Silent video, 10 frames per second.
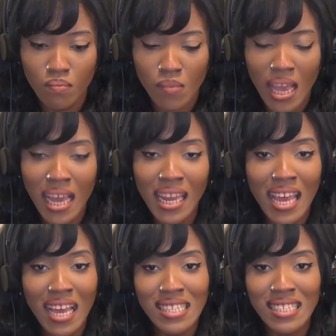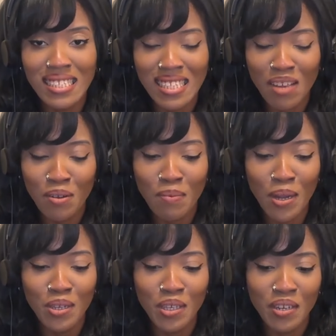I asked in one of my
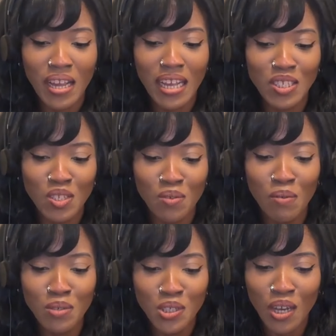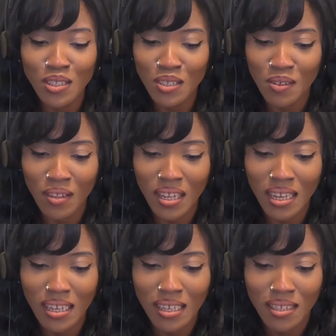earlier reactions, what would y'all do?
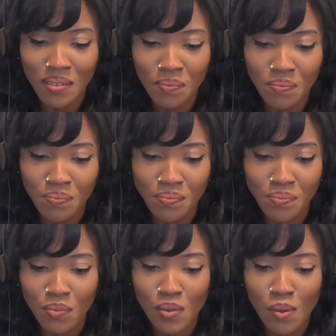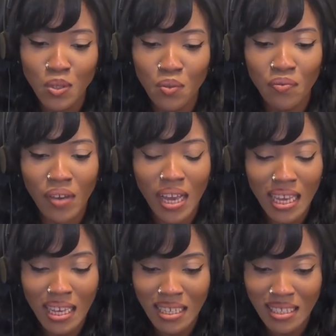Like, would you fight?